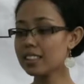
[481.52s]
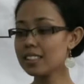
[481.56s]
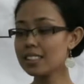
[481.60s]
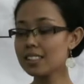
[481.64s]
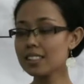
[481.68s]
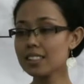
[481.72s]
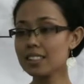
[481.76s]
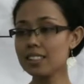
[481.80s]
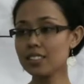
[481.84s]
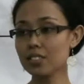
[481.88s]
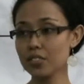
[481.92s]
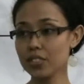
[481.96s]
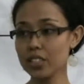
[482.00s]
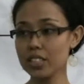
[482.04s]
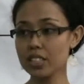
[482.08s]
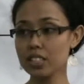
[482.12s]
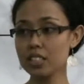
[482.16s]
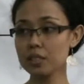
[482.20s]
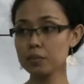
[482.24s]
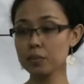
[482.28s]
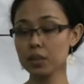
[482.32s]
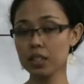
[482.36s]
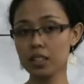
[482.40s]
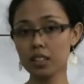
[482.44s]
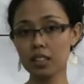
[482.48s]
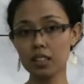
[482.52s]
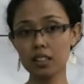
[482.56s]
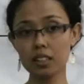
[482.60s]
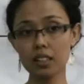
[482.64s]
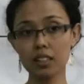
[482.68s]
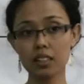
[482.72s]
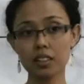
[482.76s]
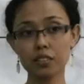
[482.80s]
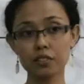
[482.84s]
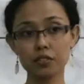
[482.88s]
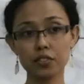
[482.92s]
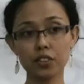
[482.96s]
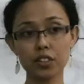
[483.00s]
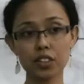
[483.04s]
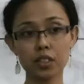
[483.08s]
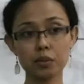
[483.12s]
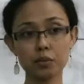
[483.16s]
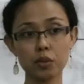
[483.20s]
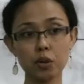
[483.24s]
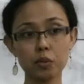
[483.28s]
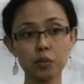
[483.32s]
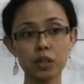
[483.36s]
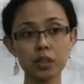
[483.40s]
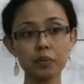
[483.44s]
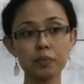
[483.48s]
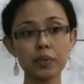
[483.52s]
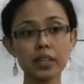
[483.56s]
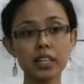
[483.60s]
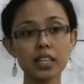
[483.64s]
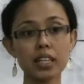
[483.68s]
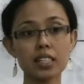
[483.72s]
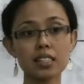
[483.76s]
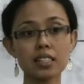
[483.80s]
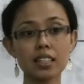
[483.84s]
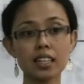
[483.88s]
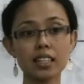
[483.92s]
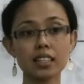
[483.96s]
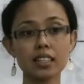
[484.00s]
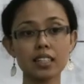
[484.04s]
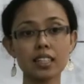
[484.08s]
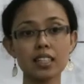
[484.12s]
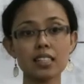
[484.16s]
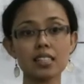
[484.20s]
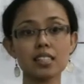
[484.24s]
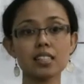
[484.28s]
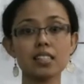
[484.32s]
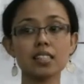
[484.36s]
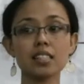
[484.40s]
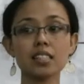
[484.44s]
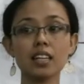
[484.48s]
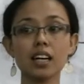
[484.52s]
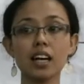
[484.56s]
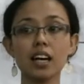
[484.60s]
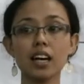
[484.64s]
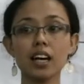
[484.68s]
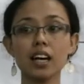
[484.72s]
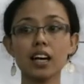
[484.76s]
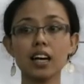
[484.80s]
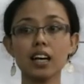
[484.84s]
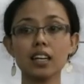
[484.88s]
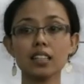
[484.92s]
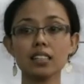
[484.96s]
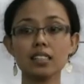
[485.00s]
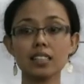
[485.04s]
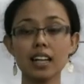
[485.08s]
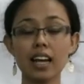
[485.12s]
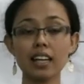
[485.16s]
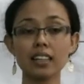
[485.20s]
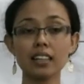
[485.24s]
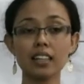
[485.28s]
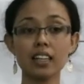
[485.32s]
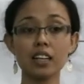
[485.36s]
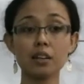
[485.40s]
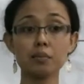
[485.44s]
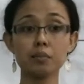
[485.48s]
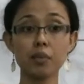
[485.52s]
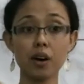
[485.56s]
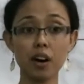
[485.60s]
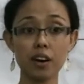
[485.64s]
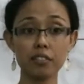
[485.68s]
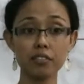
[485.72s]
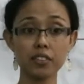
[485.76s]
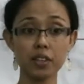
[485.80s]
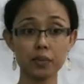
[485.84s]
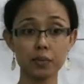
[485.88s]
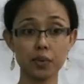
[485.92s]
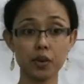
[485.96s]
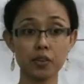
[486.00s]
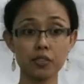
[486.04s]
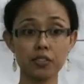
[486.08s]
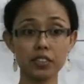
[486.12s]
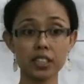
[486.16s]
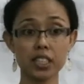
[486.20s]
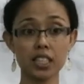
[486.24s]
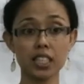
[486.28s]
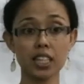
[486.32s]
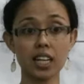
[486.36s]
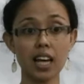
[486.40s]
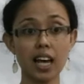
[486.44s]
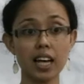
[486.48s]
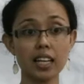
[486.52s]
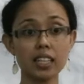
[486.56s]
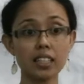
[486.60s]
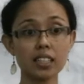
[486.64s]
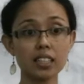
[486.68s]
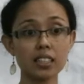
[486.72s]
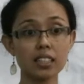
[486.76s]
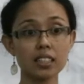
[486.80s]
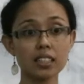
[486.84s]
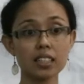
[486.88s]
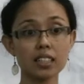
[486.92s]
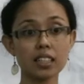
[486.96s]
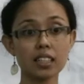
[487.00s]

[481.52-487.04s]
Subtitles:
this is reasonable for the moment because it is slightly above the poverty line,